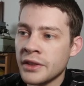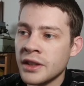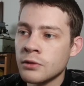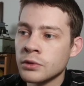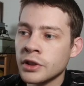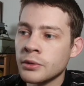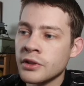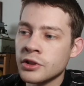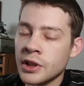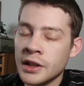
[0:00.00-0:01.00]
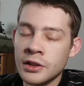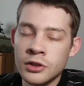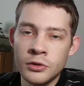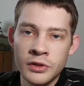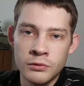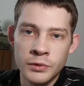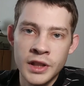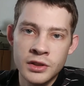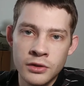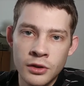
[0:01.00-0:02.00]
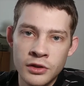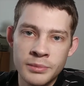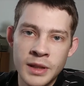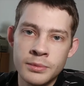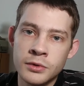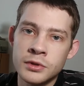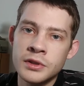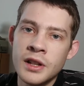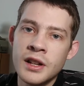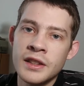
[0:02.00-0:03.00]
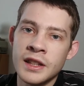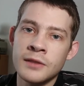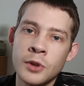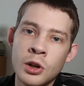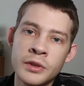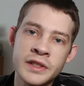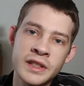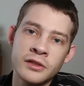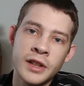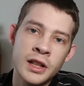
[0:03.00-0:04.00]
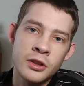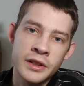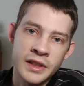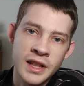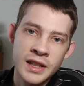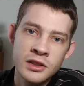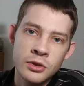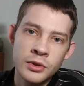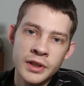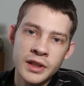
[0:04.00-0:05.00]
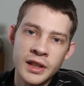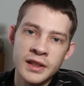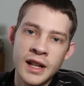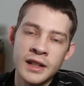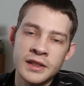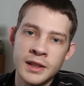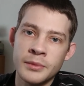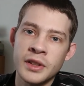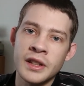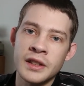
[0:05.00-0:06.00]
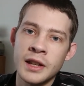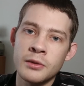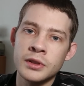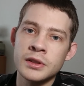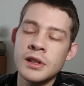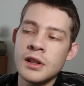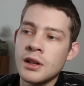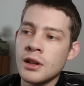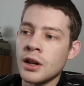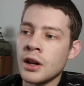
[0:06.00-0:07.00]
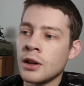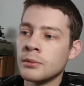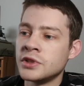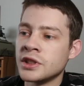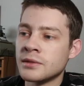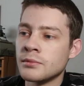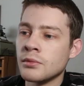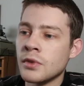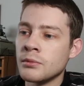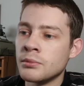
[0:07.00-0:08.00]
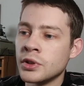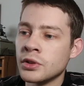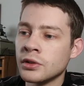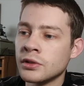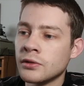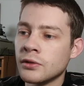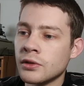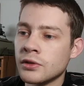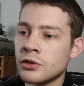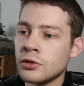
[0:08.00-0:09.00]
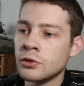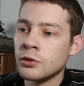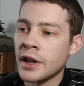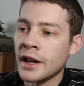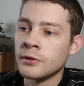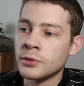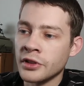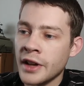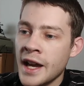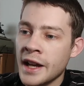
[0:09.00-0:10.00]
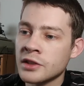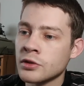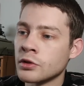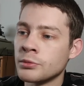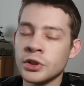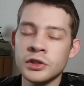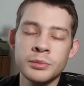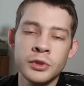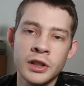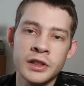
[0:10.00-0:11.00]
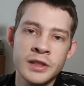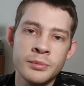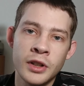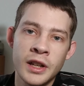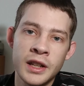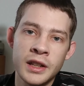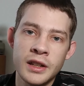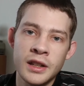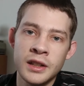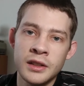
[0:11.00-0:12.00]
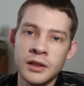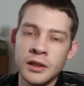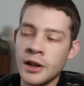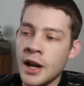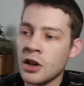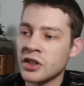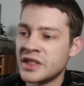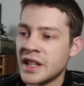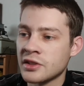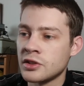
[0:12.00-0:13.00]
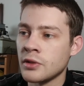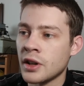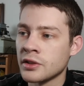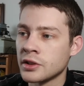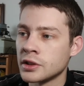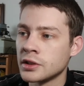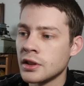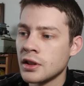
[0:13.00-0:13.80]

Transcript: I think really what they're trying to do is reach those people that have always seen Lego as a kid's toy and not as something that they would just build to kind of relax or build to put on display in their house next to other